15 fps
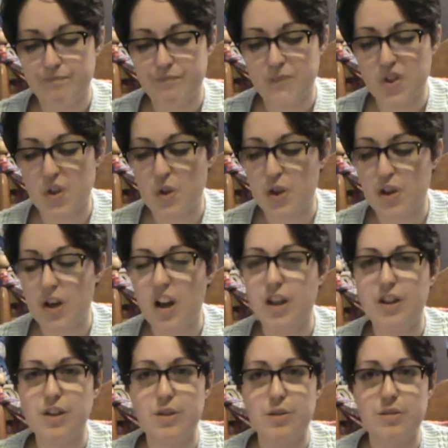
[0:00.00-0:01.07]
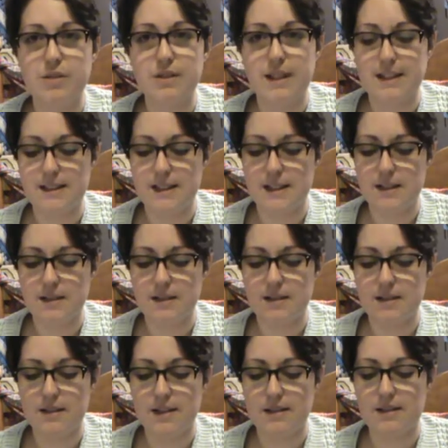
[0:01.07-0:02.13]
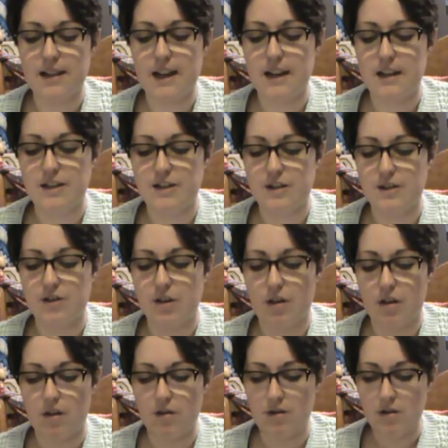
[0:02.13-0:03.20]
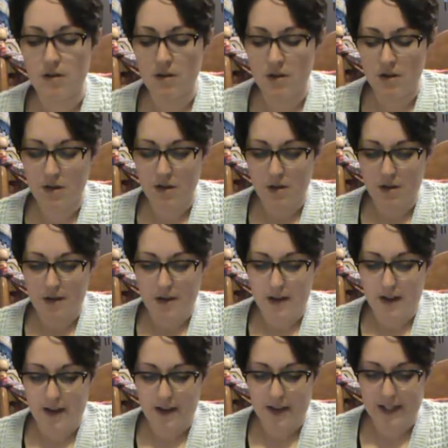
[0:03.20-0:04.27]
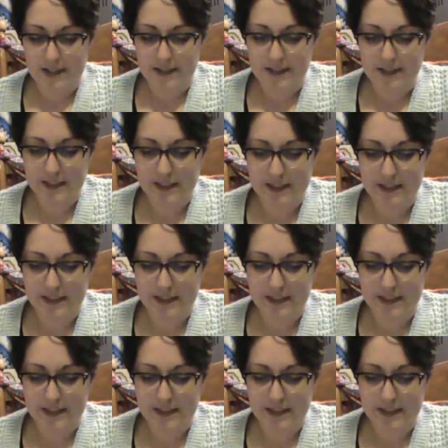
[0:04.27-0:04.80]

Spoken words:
So they're not huge. They sit 6 to 8 inches tall. And